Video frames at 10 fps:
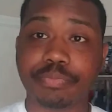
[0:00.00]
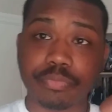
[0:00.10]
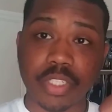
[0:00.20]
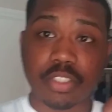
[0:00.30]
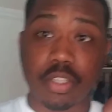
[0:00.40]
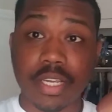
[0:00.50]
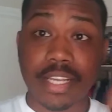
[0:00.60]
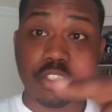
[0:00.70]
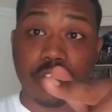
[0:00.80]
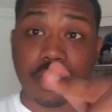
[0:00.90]
See you
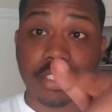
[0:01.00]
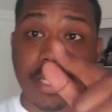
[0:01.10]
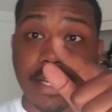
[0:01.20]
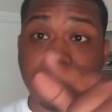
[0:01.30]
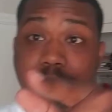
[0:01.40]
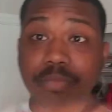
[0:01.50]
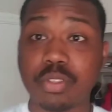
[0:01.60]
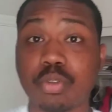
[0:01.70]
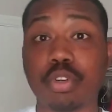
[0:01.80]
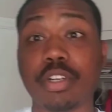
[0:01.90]
guys on the other side
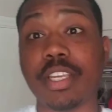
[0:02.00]
or